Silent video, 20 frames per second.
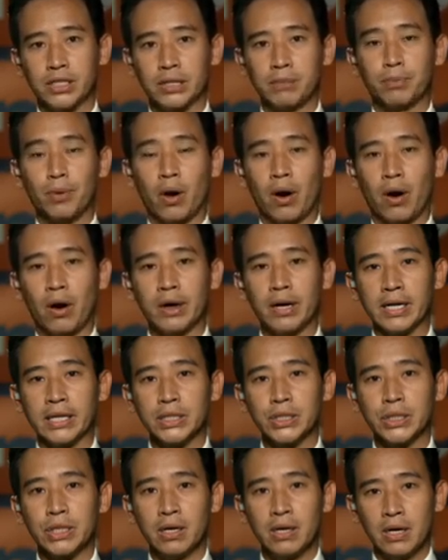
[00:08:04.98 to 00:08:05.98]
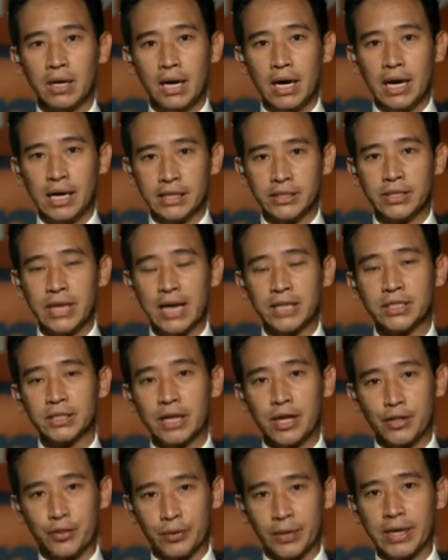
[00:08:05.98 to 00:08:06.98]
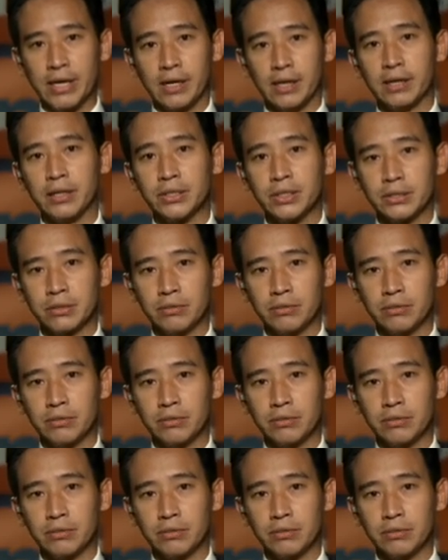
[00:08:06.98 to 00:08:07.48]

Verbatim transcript: priorities. It's actually three Ds.